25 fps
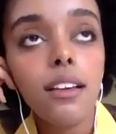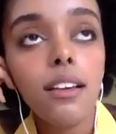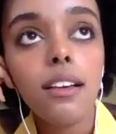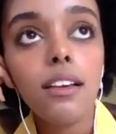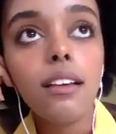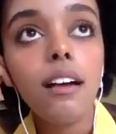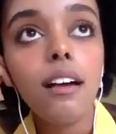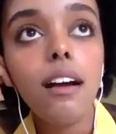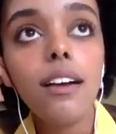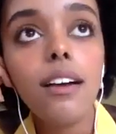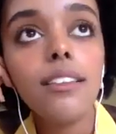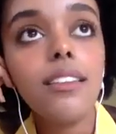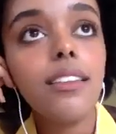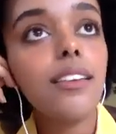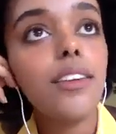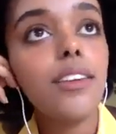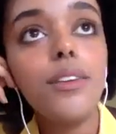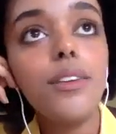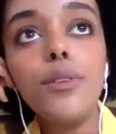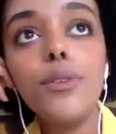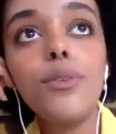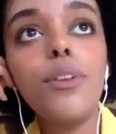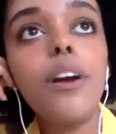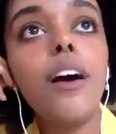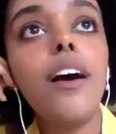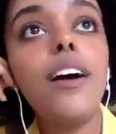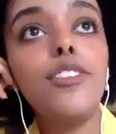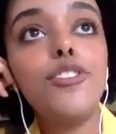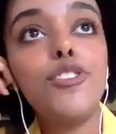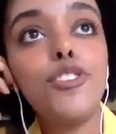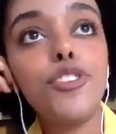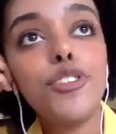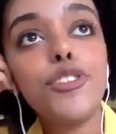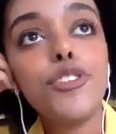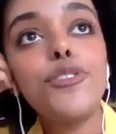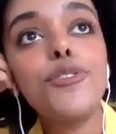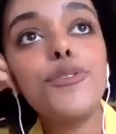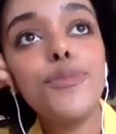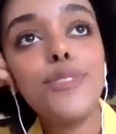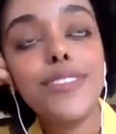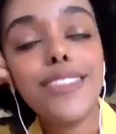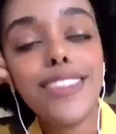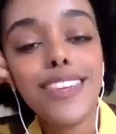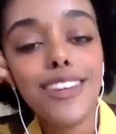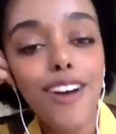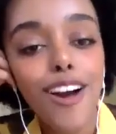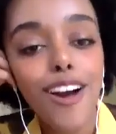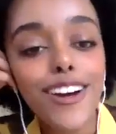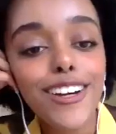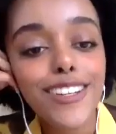God, like, you do not choose
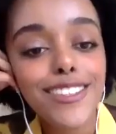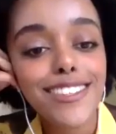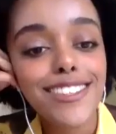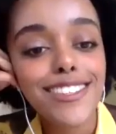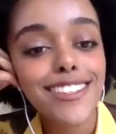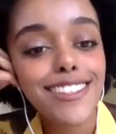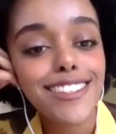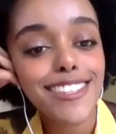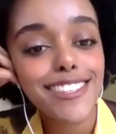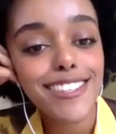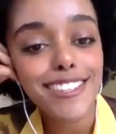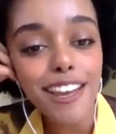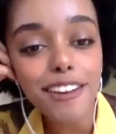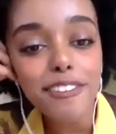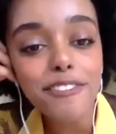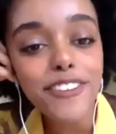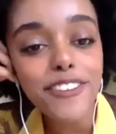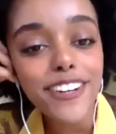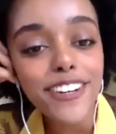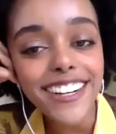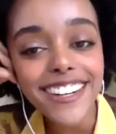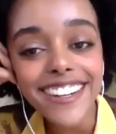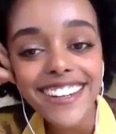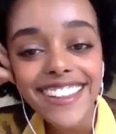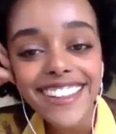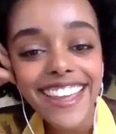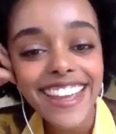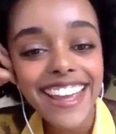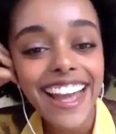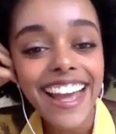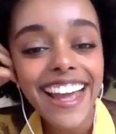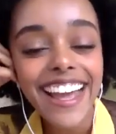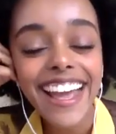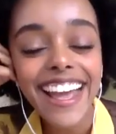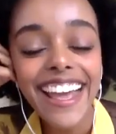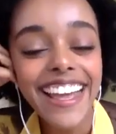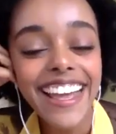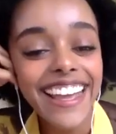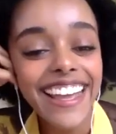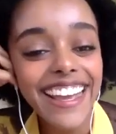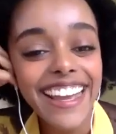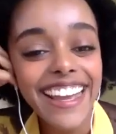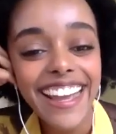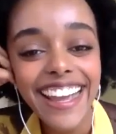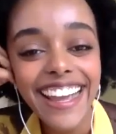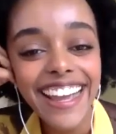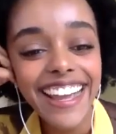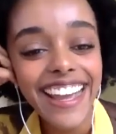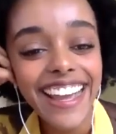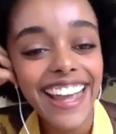the arts to suffer, like,
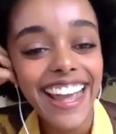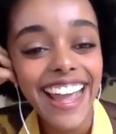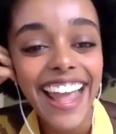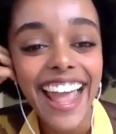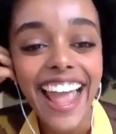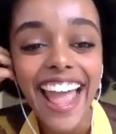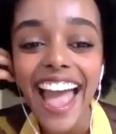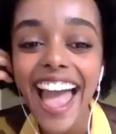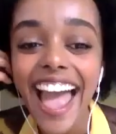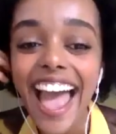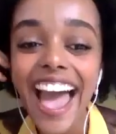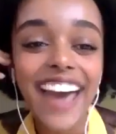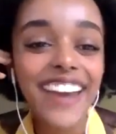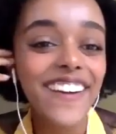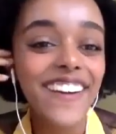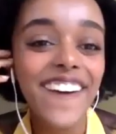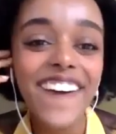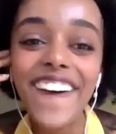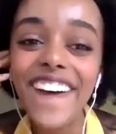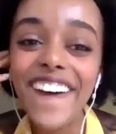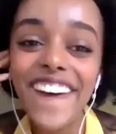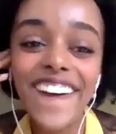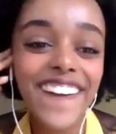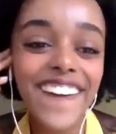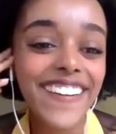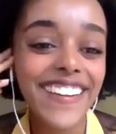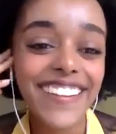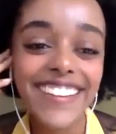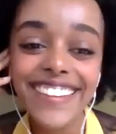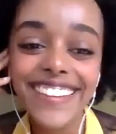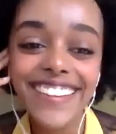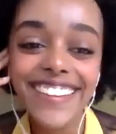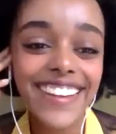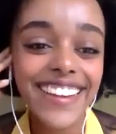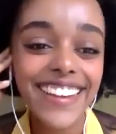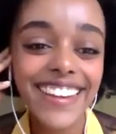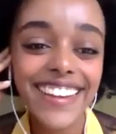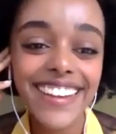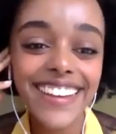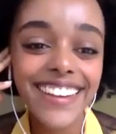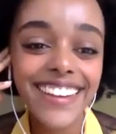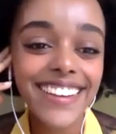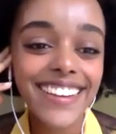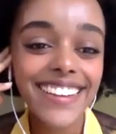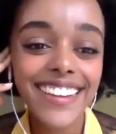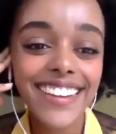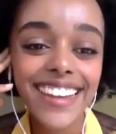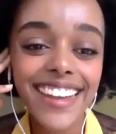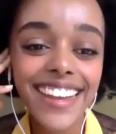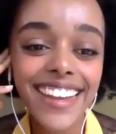at all.
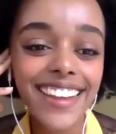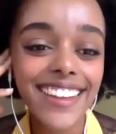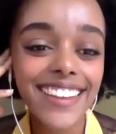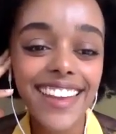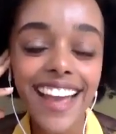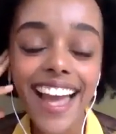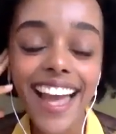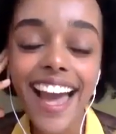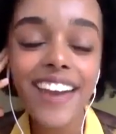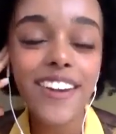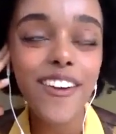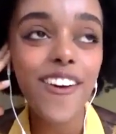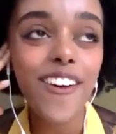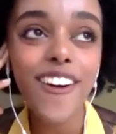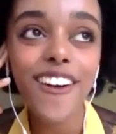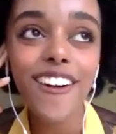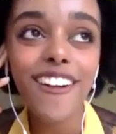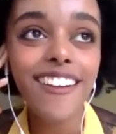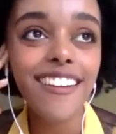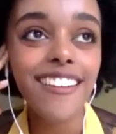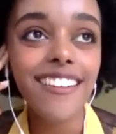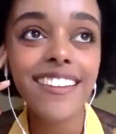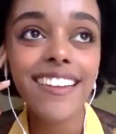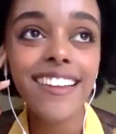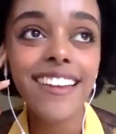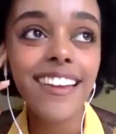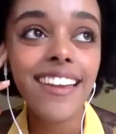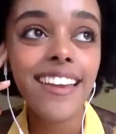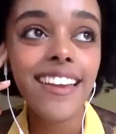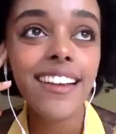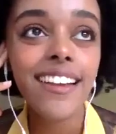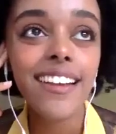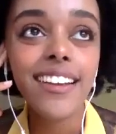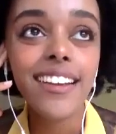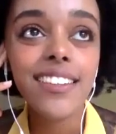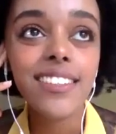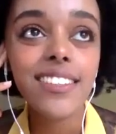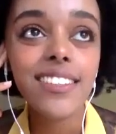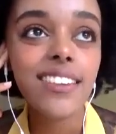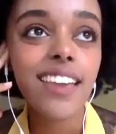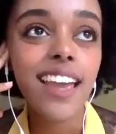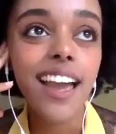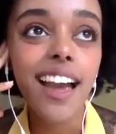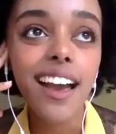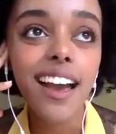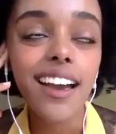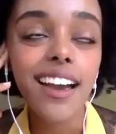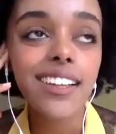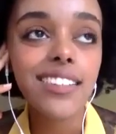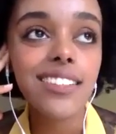At all. So
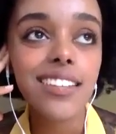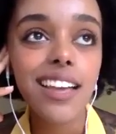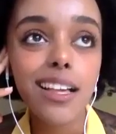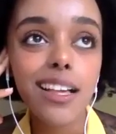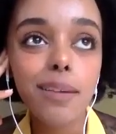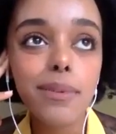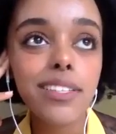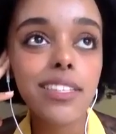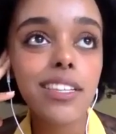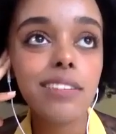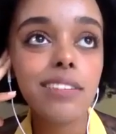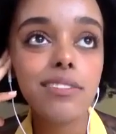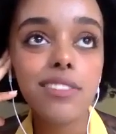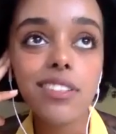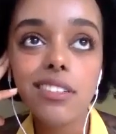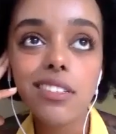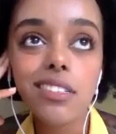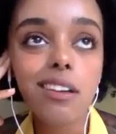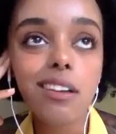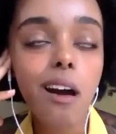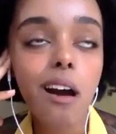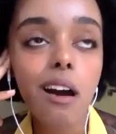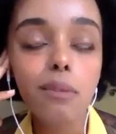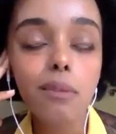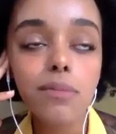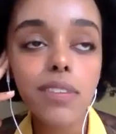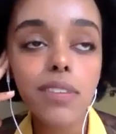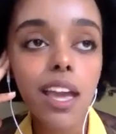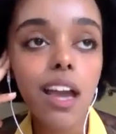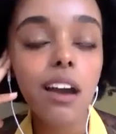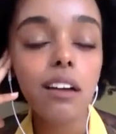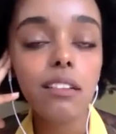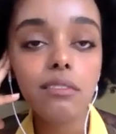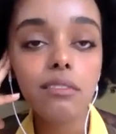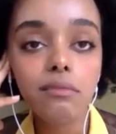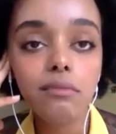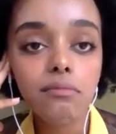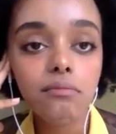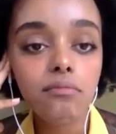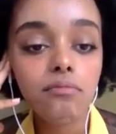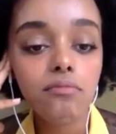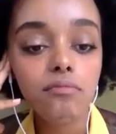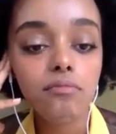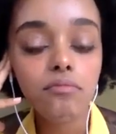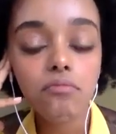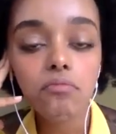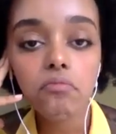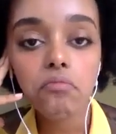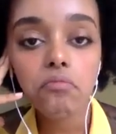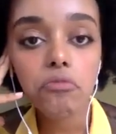yeah, I tell myself to just calm down,
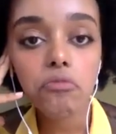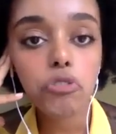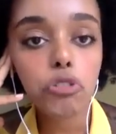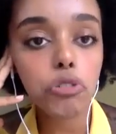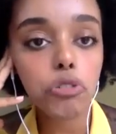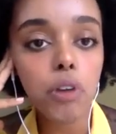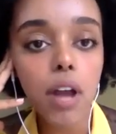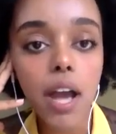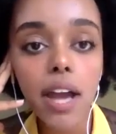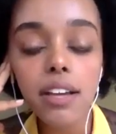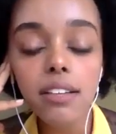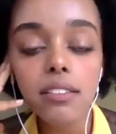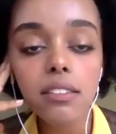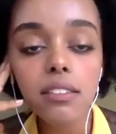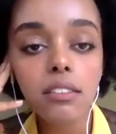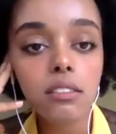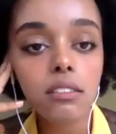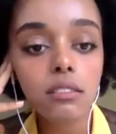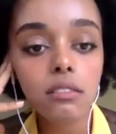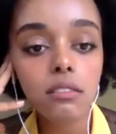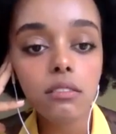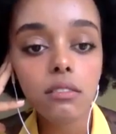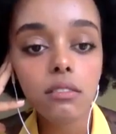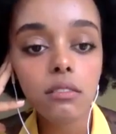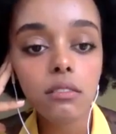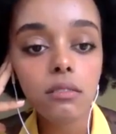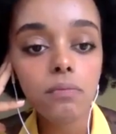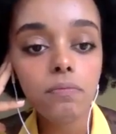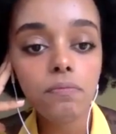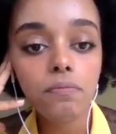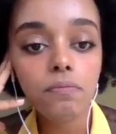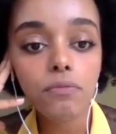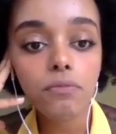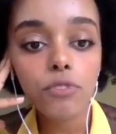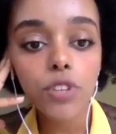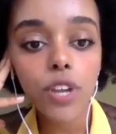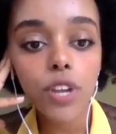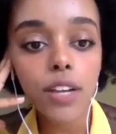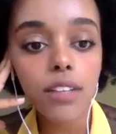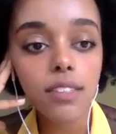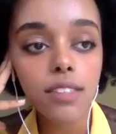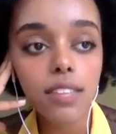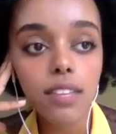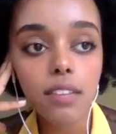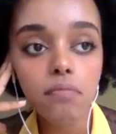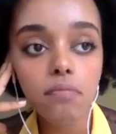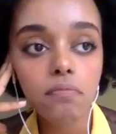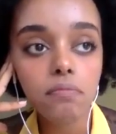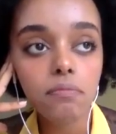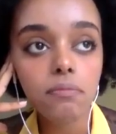trust
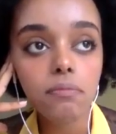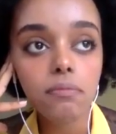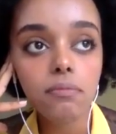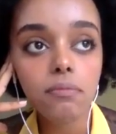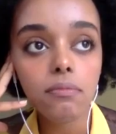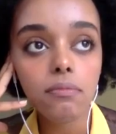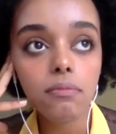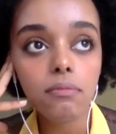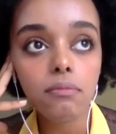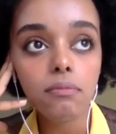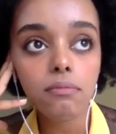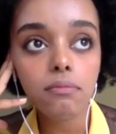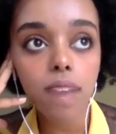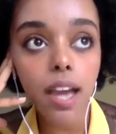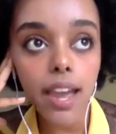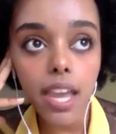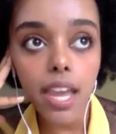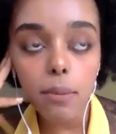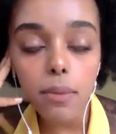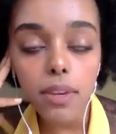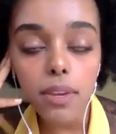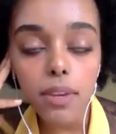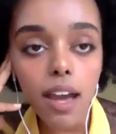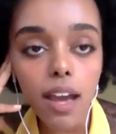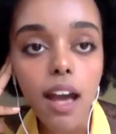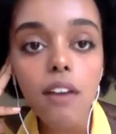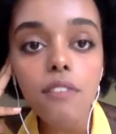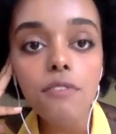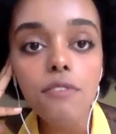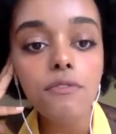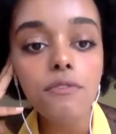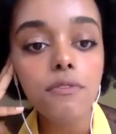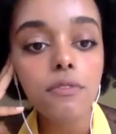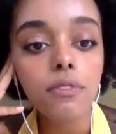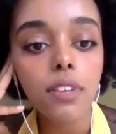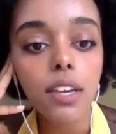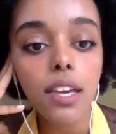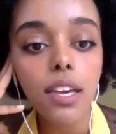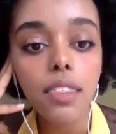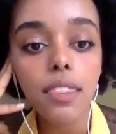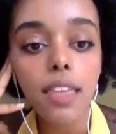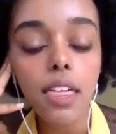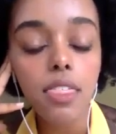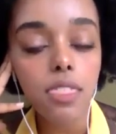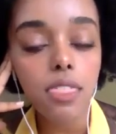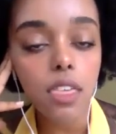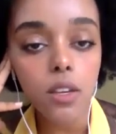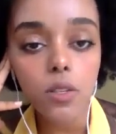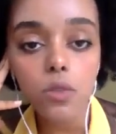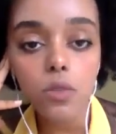that I am enough and
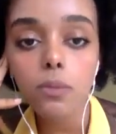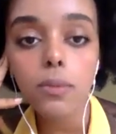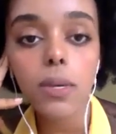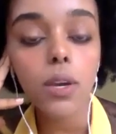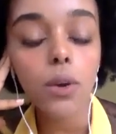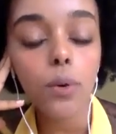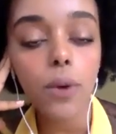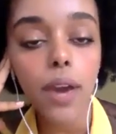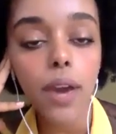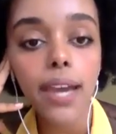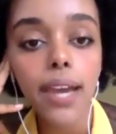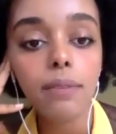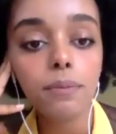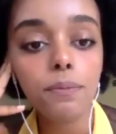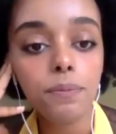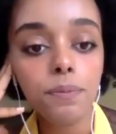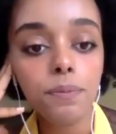that things will be okay.